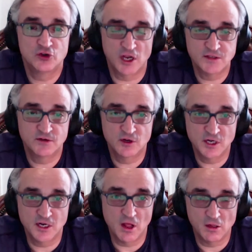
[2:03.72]
transferred
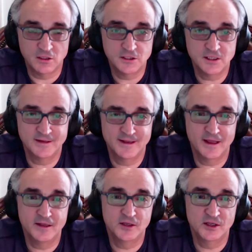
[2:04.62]
technology, and
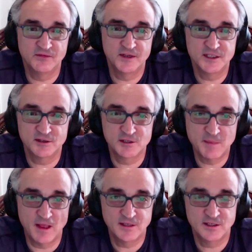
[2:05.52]
then convinced our
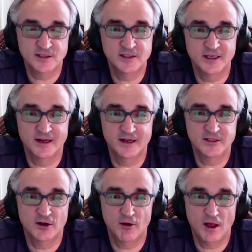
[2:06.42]
sponsors at
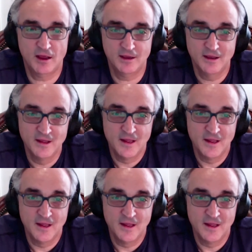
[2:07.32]
SRI